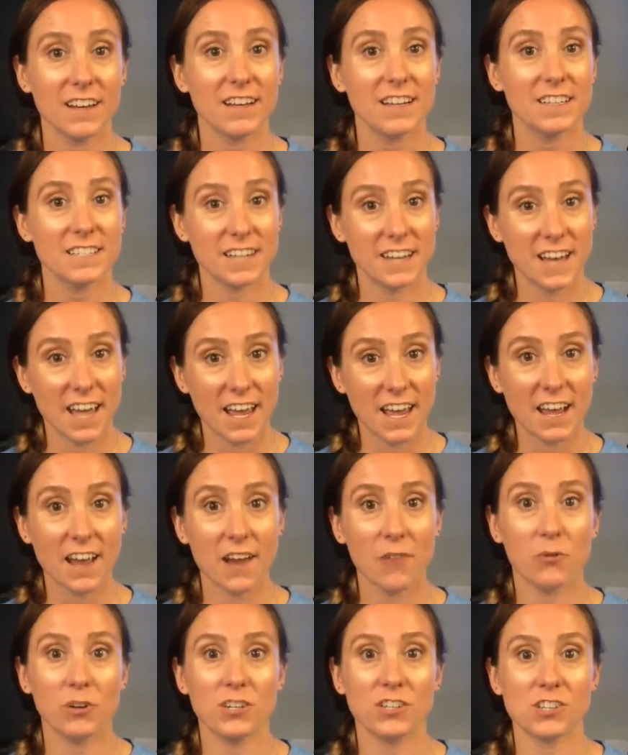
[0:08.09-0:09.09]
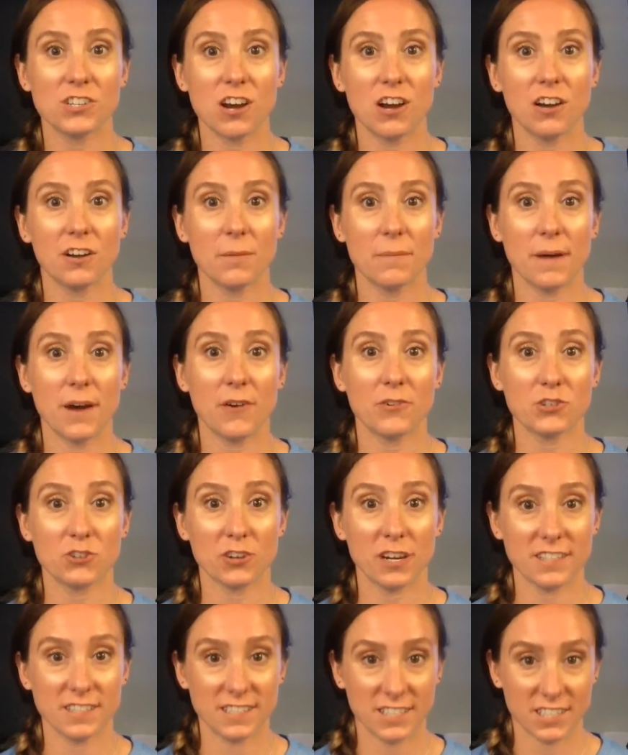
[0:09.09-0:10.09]
Today, I want to talk about
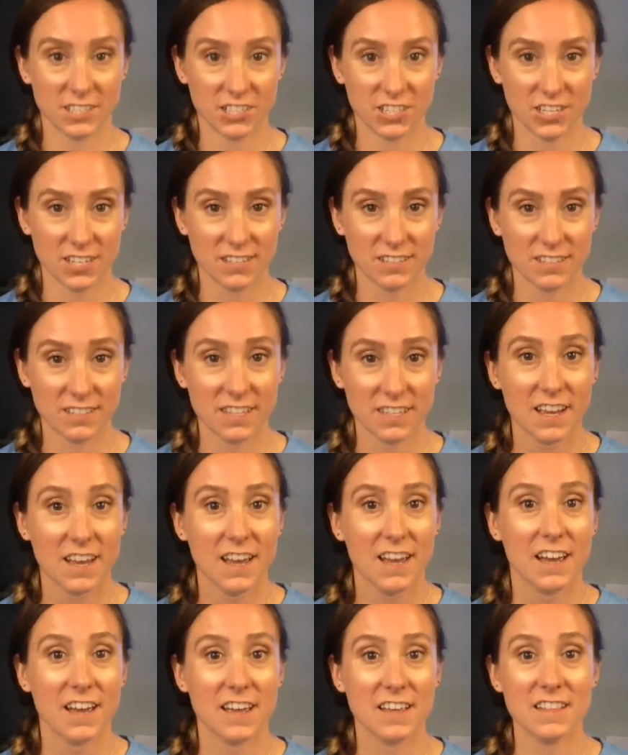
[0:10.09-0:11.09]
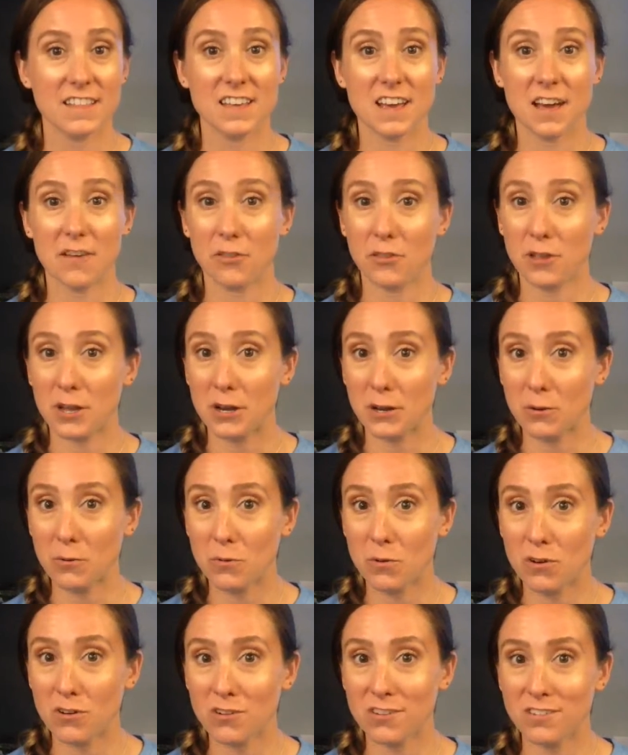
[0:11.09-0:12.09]
transitions. In the athletic
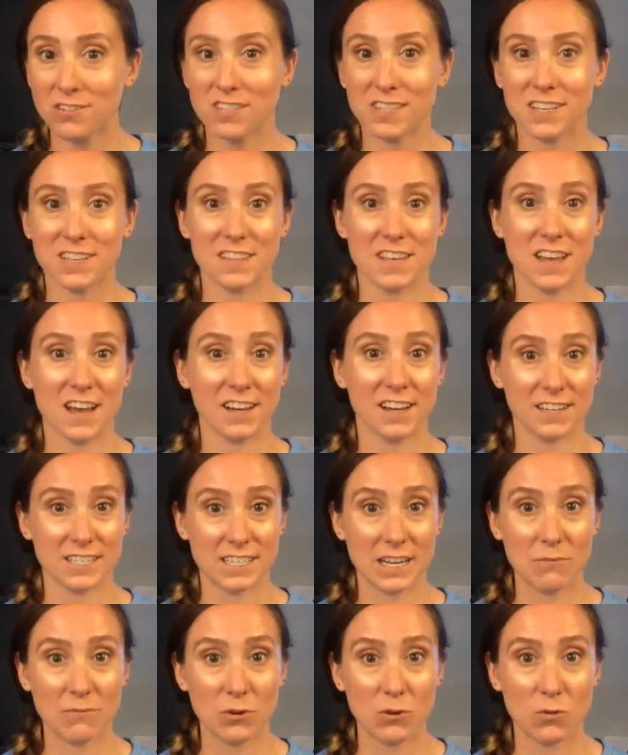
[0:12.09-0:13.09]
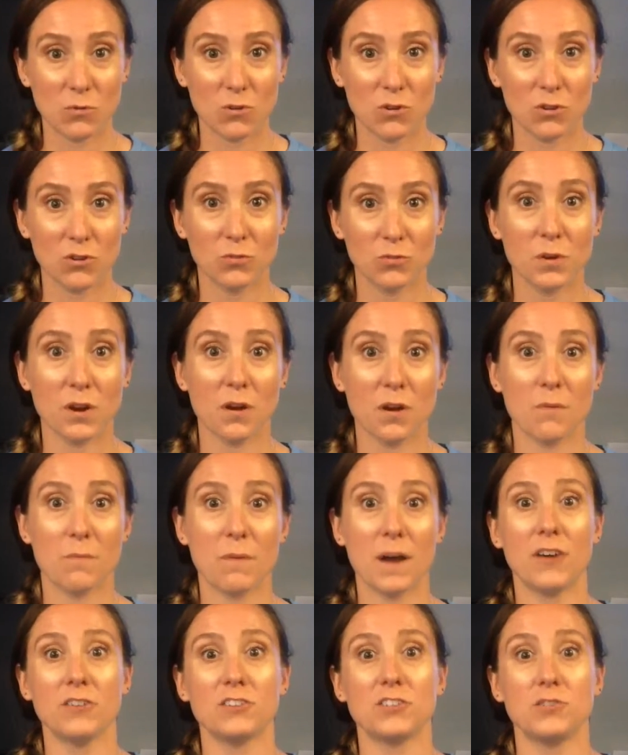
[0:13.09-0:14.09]
world, in the academic world, we are
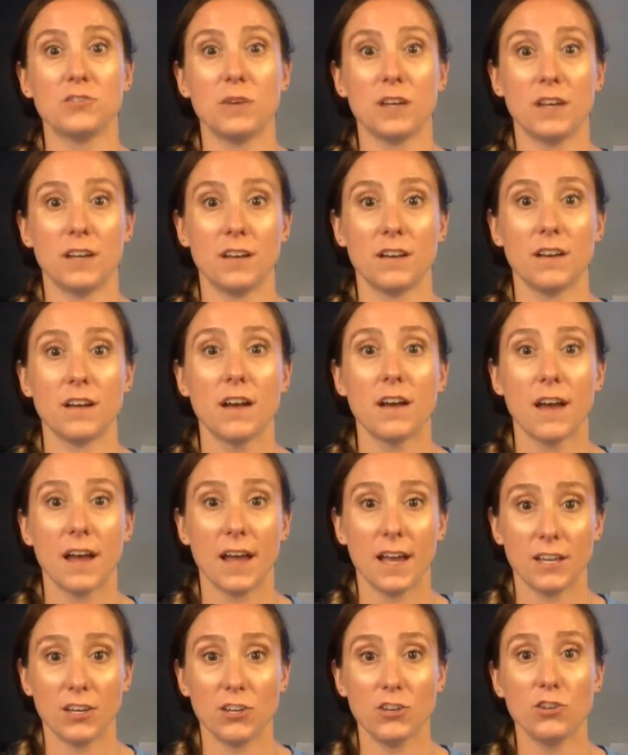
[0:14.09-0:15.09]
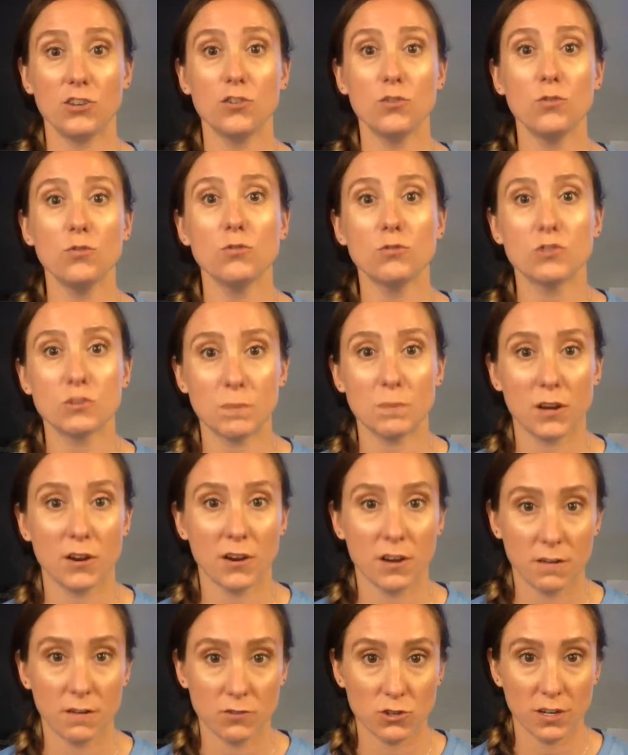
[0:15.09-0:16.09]
about to hit a huge period
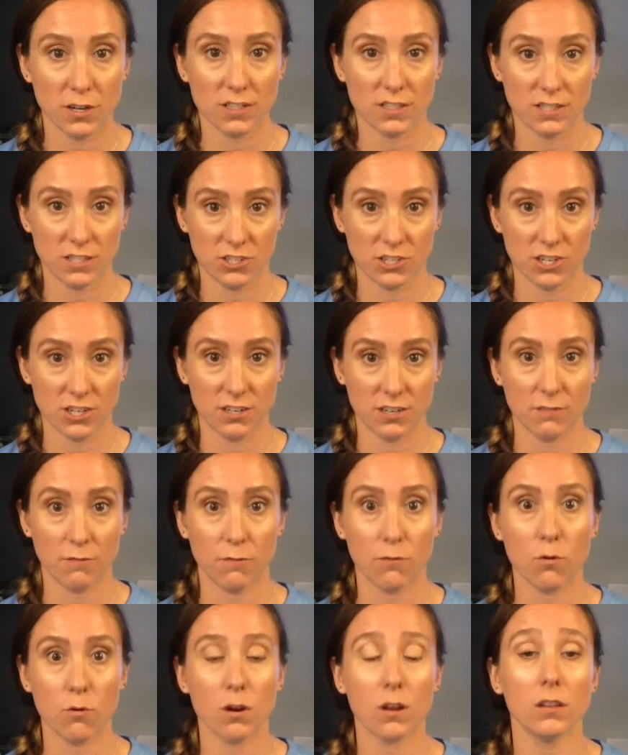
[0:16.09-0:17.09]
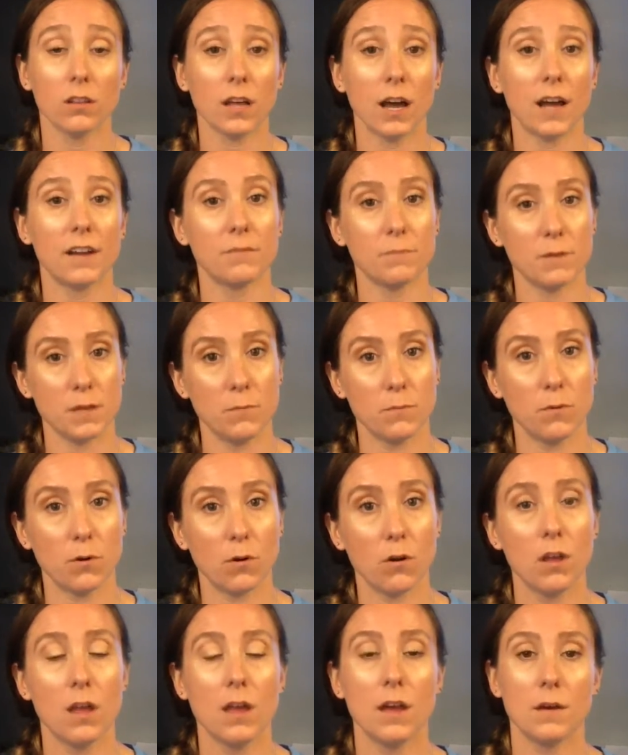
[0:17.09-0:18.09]
of transition for a lot of
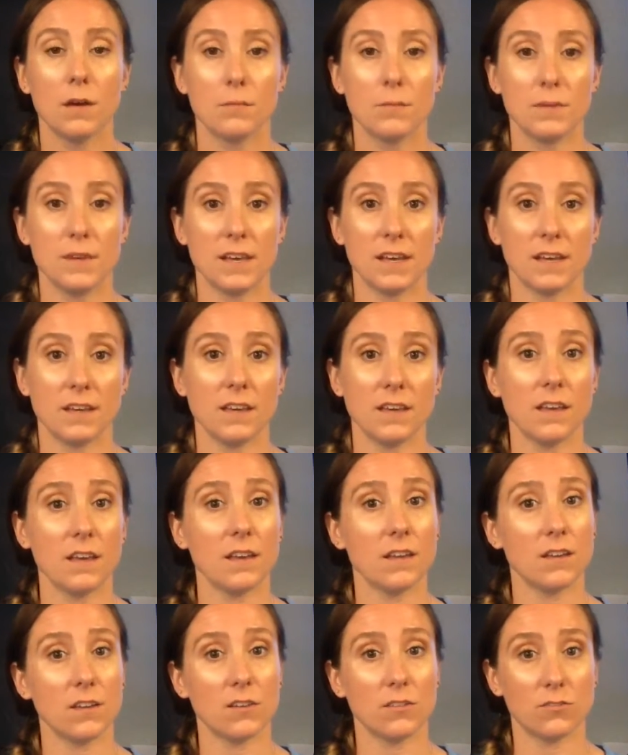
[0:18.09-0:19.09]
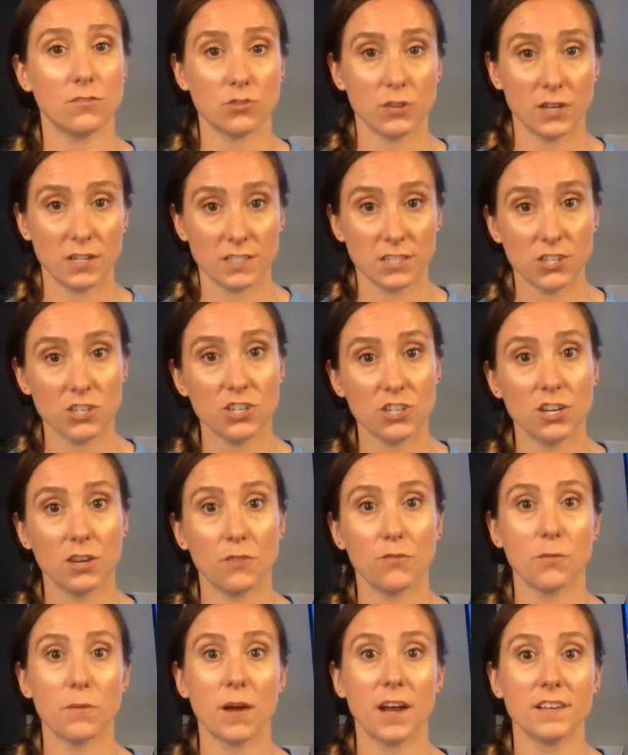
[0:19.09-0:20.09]
people, being transitioning
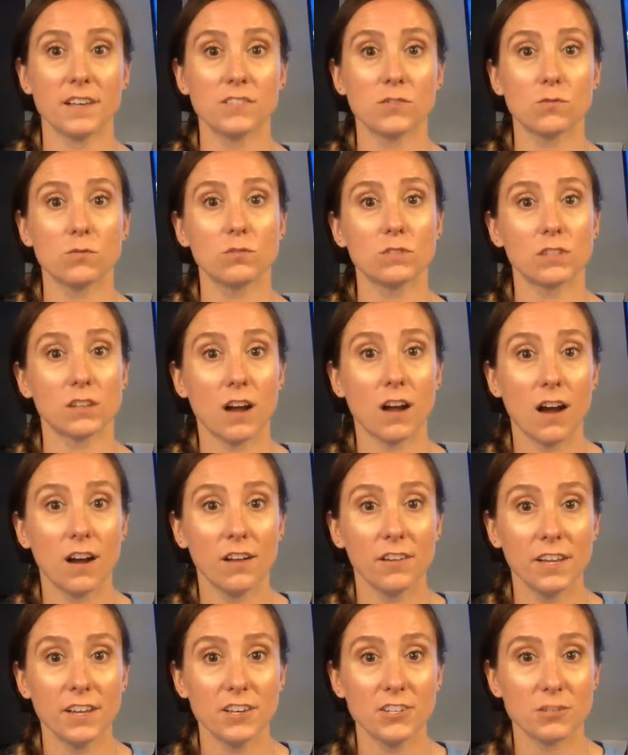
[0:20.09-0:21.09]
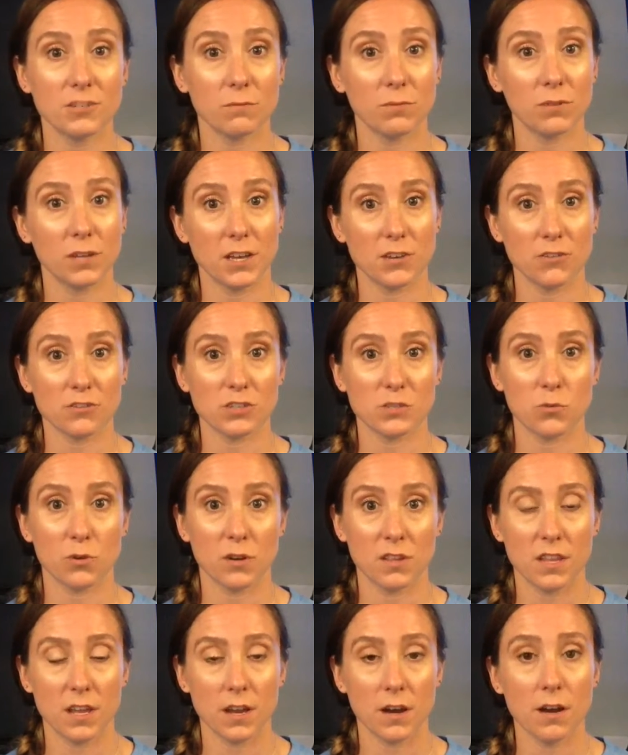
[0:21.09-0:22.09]
from high school to college and playing your sport
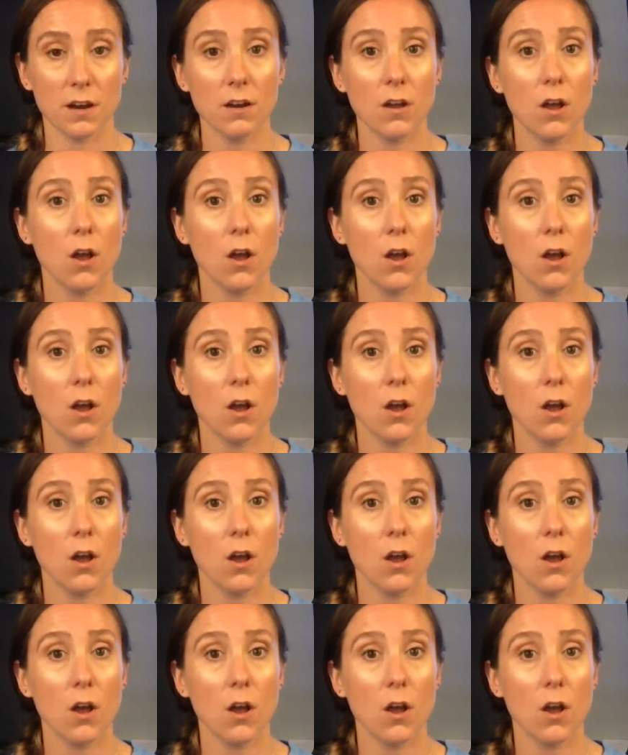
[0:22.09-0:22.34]
there,